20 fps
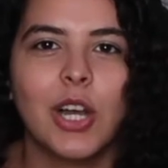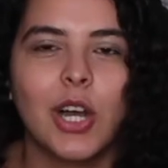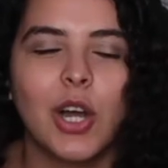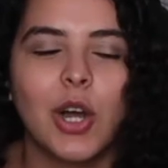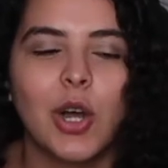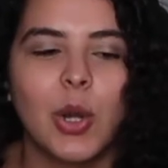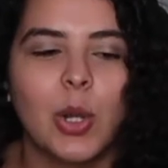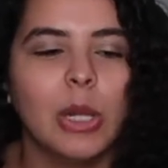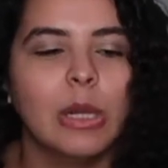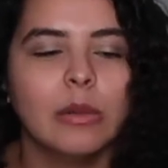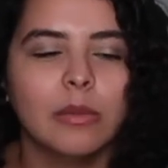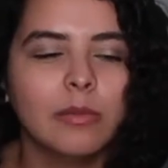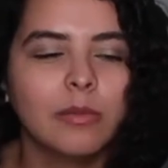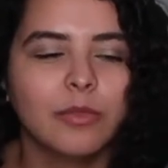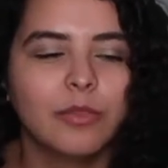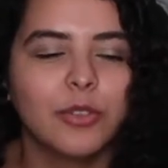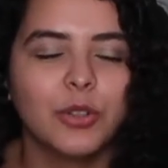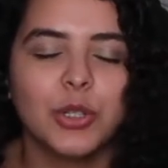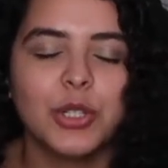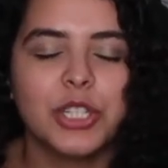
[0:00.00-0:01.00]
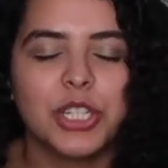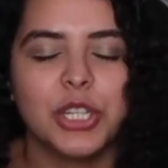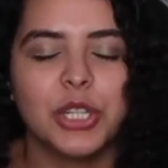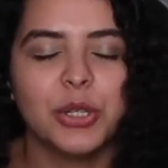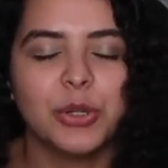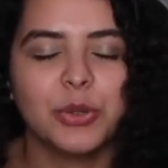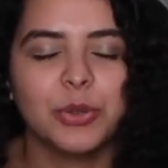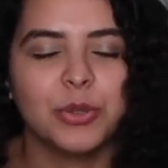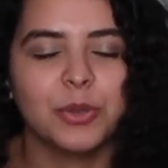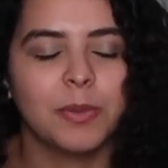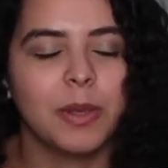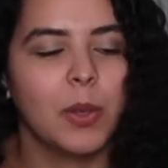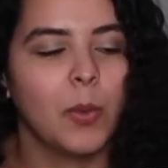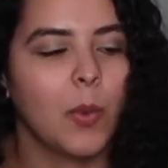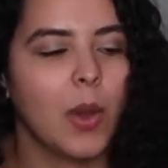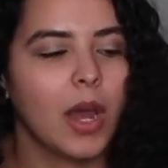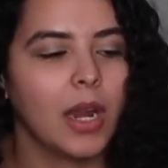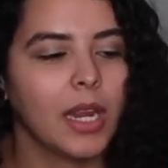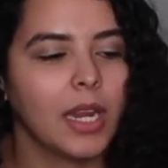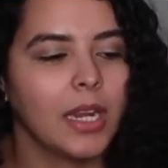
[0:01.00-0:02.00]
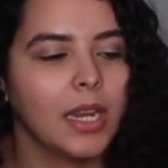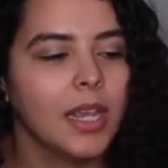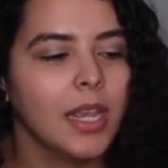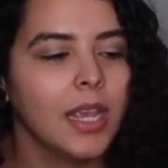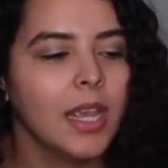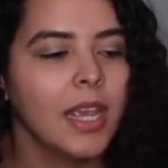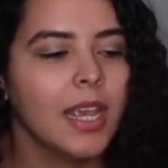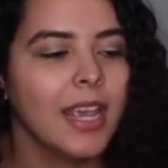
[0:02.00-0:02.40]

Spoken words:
all 14-year-old me wanted.